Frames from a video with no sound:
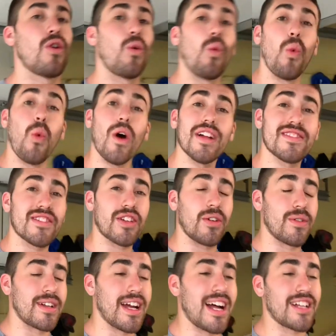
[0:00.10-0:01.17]
What's
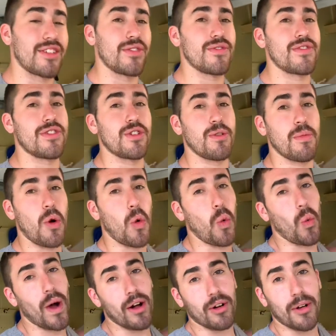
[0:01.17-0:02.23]
going on YouTube?
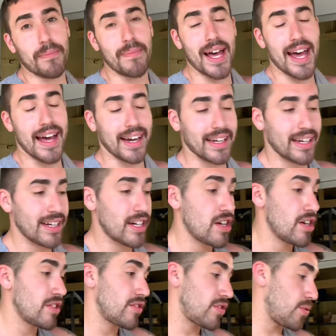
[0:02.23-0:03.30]
Welcome back
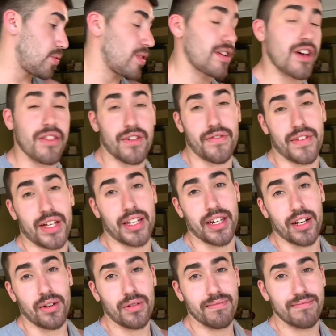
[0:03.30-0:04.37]
to another video.